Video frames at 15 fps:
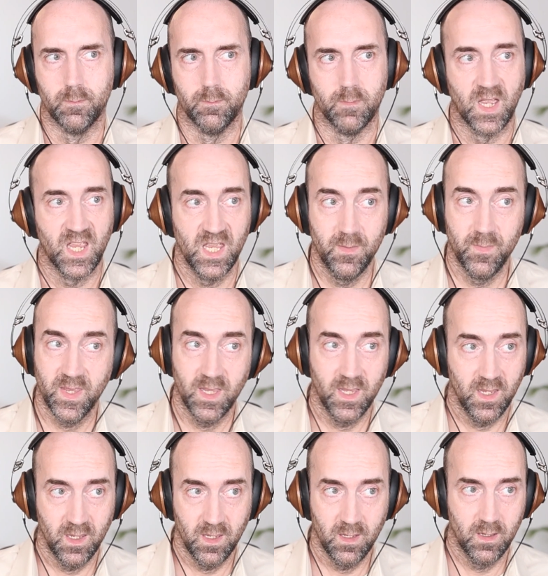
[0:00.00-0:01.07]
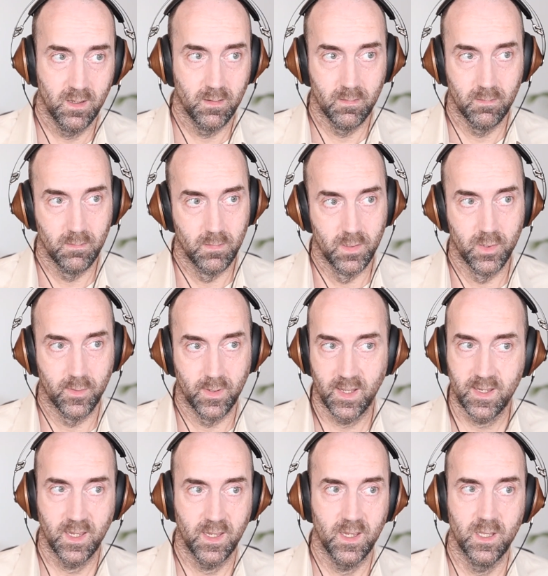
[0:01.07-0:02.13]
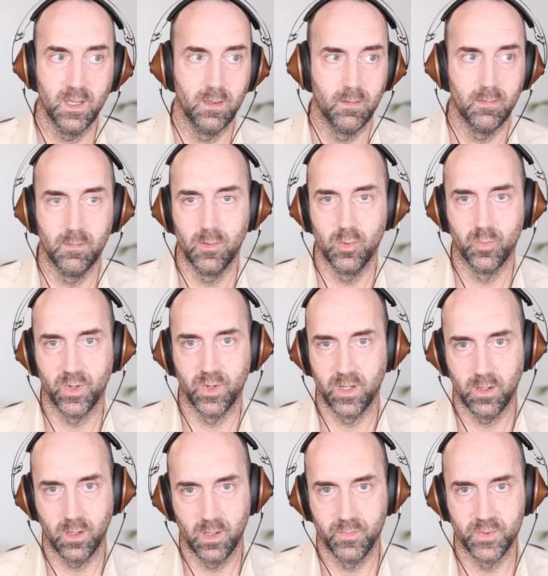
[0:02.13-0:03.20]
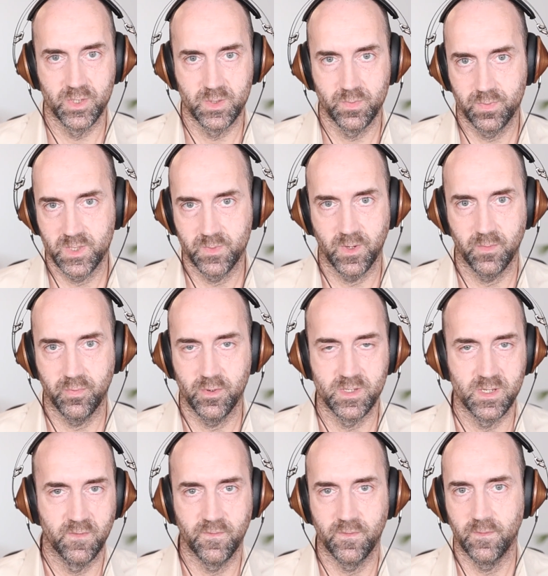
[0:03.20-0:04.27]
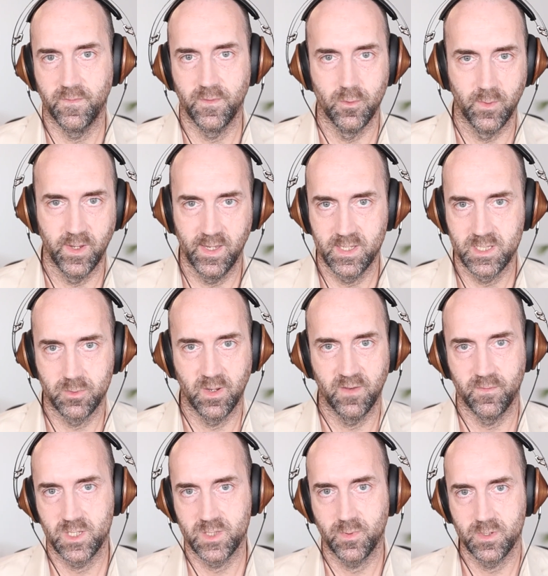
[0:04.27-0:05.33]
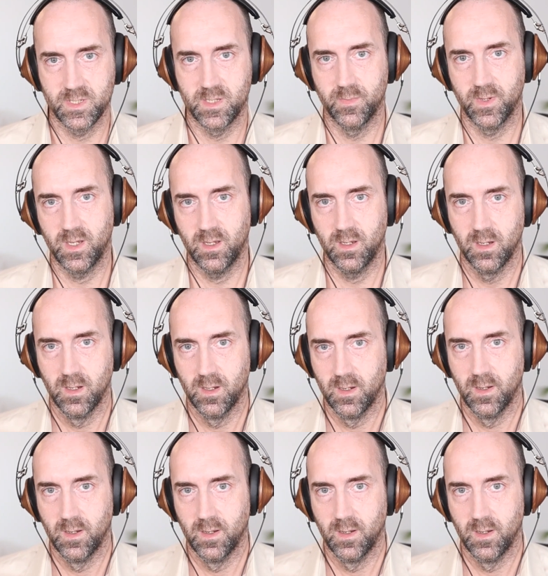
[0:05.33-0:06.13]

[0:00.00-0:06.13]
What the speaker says: maybe you were lucky and your body only produced spike protein for a few weeks or whatever it's supposed to be.